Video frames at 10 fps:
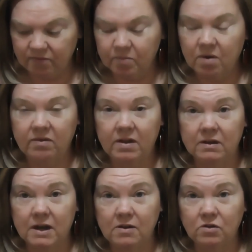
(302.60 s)
left my
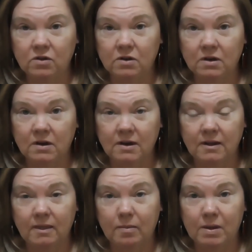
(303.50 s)
foundation
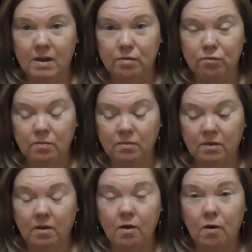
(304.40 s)
in the bathroom,
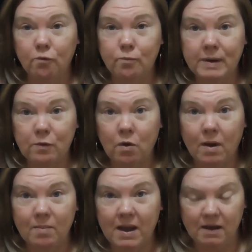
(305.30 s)
so I would be
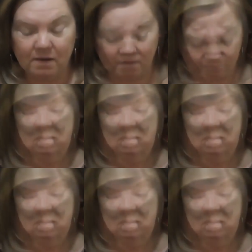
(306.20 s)
right back.